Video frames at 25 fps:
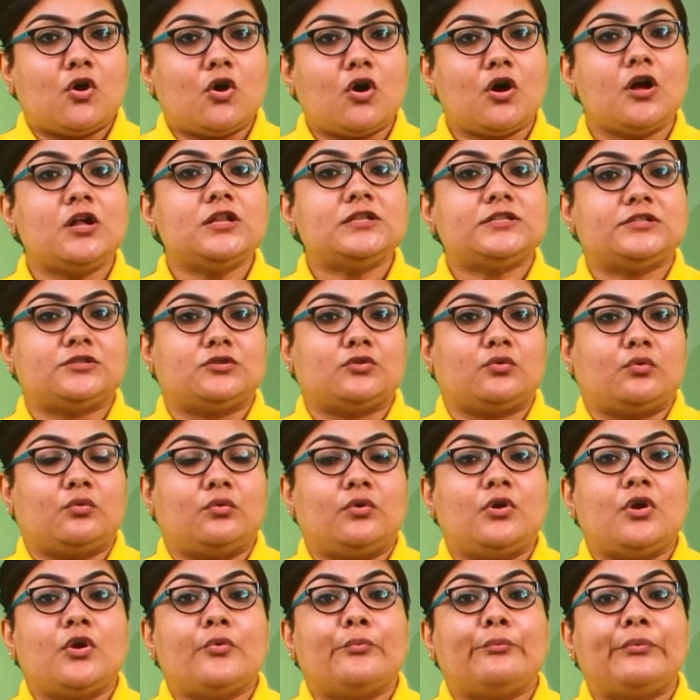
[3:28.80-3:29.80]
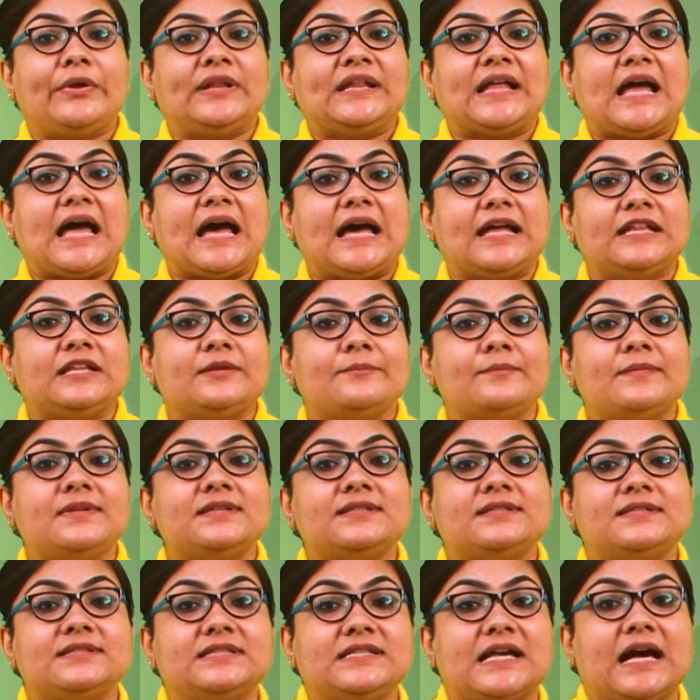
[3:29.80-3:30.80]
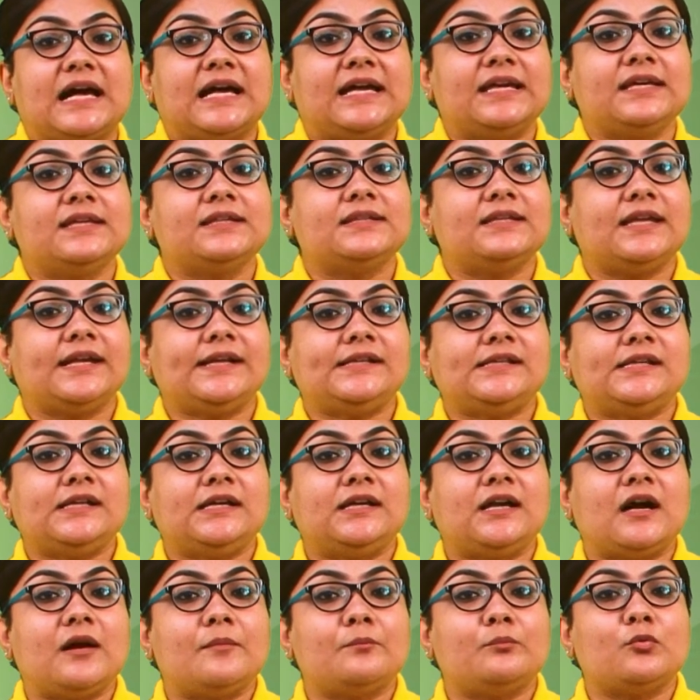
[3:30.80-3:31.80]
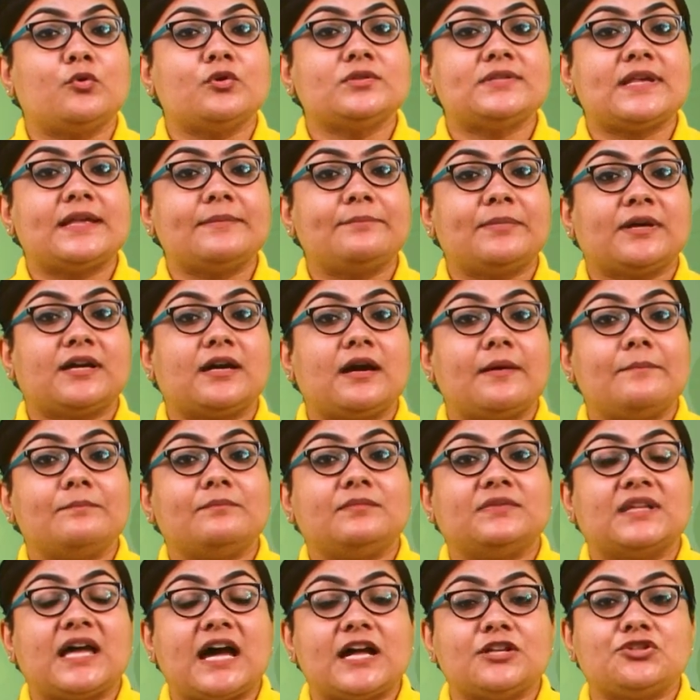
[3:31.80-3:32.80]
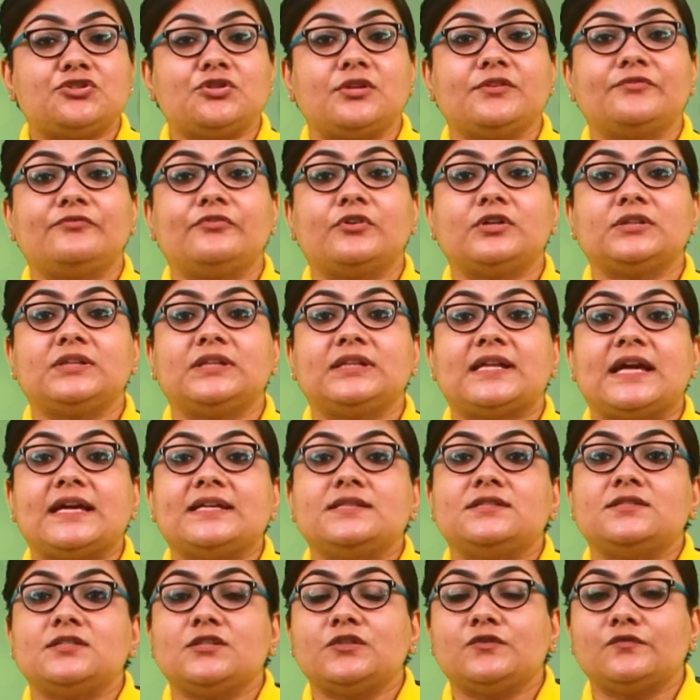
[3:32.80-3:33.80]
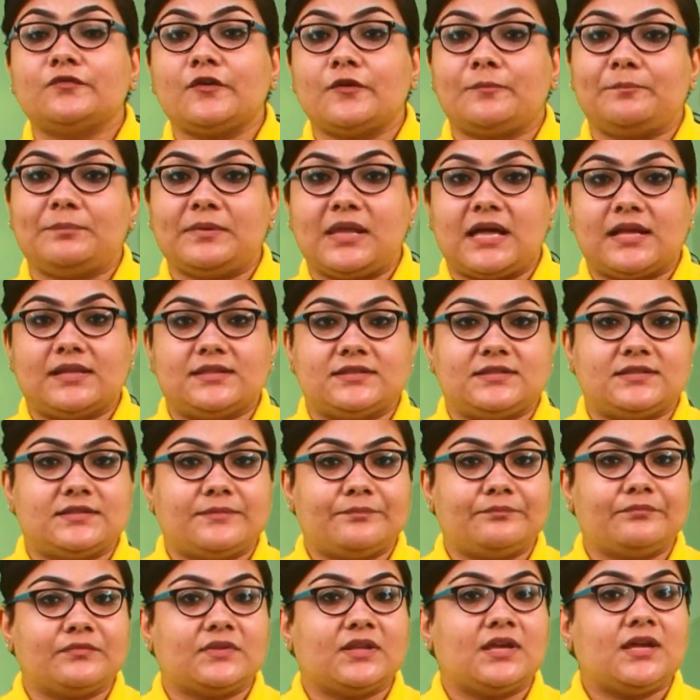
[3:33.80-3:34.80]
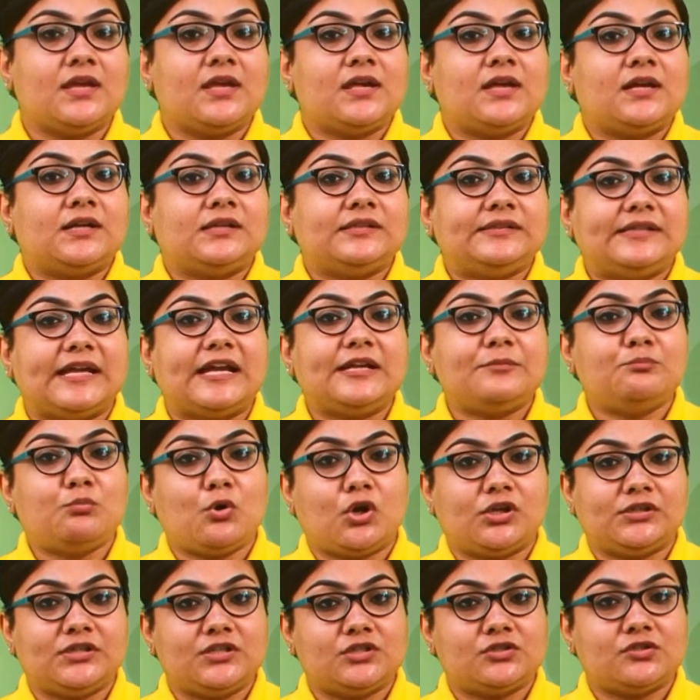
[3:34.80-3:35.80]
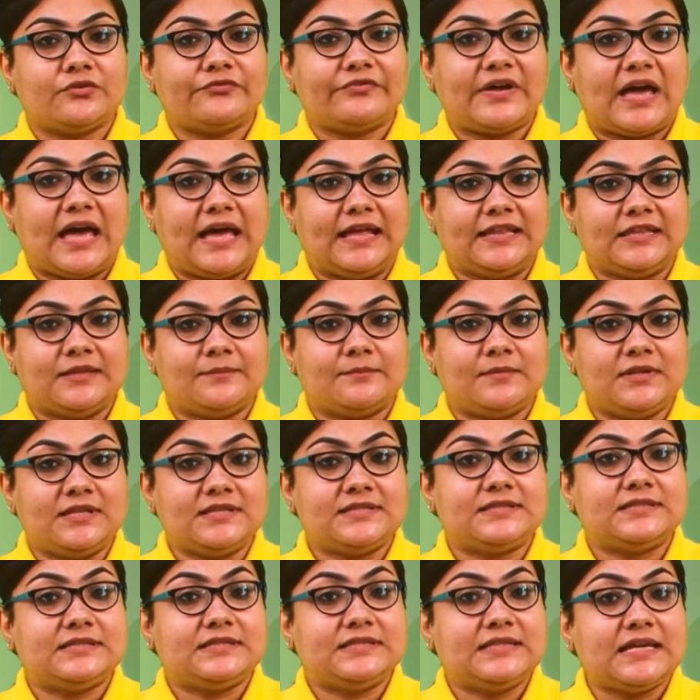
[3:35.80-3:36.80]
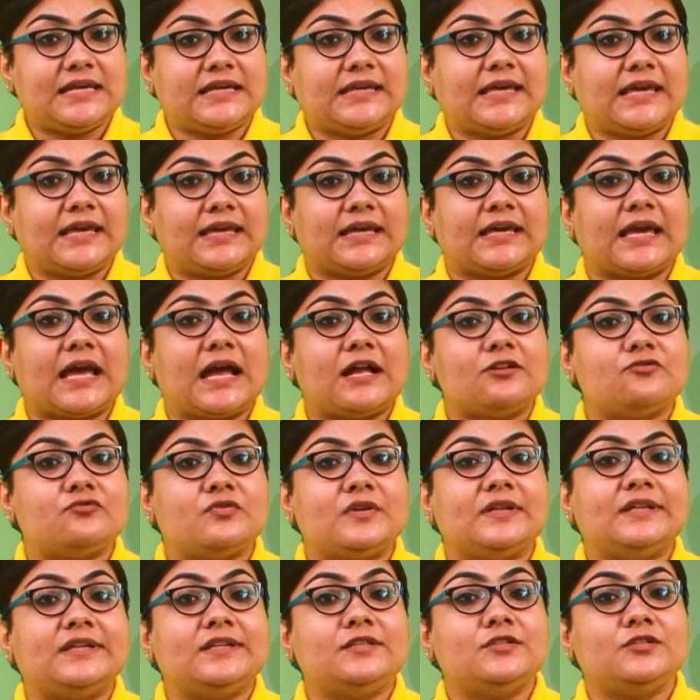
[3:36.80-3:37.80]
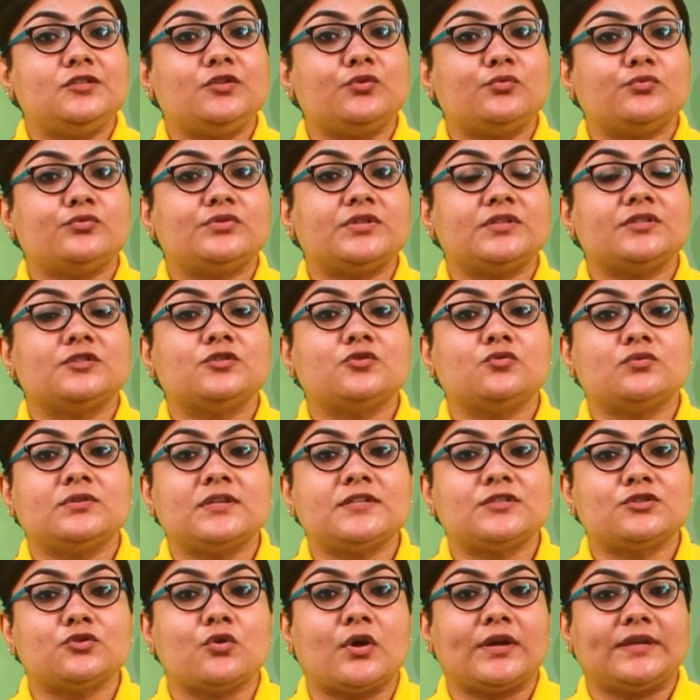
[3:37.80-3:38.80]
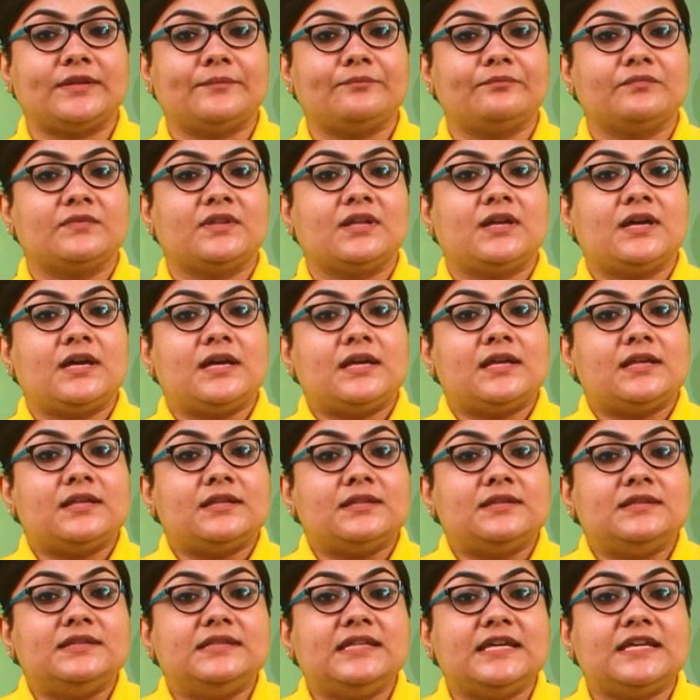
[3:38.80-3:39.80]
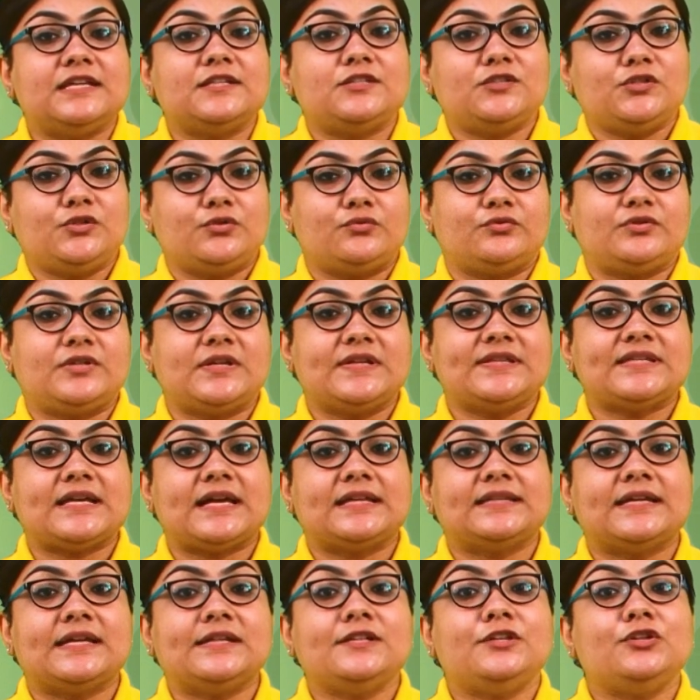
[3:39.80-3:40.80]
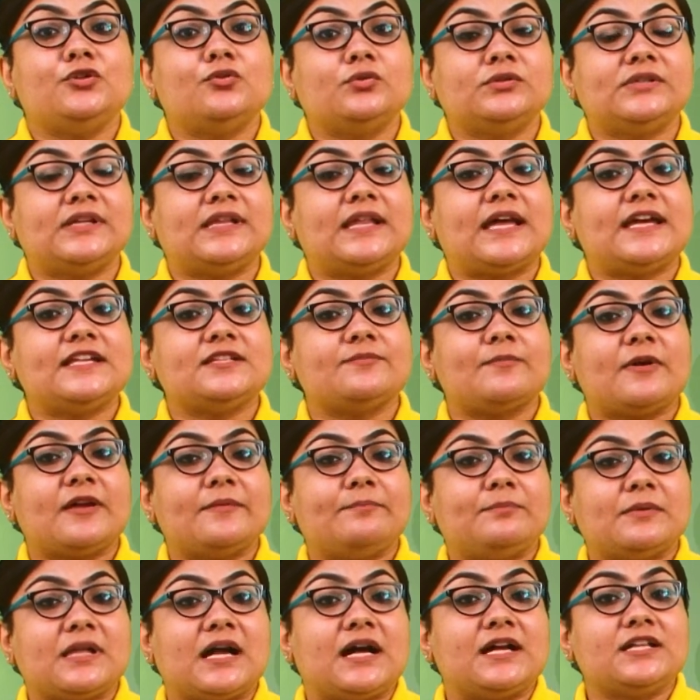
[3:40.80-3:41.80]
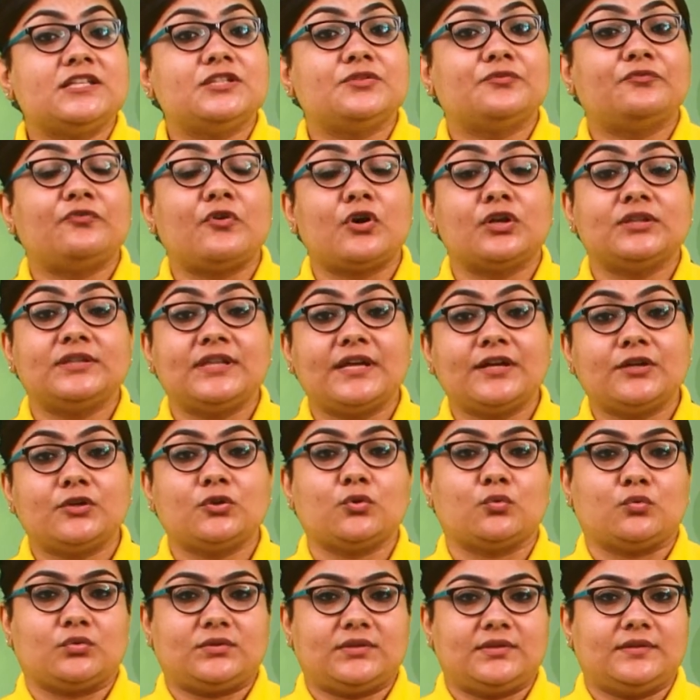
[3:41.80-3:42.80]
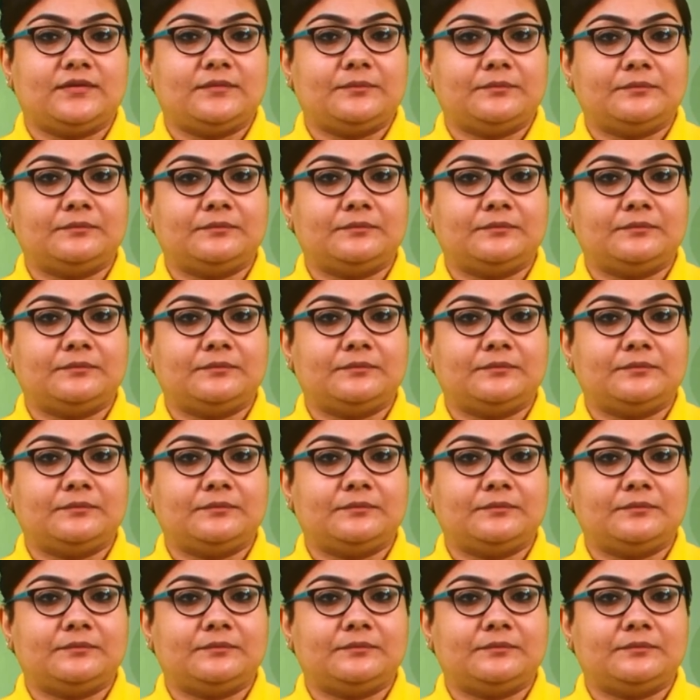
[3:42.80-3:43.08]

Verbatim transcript: Also, when animals die, they decompose and become natural fertilizers for plants. Dead bodies of animals decay and release nutrients to the soil. These nutrients are then utilized by plants for their growth.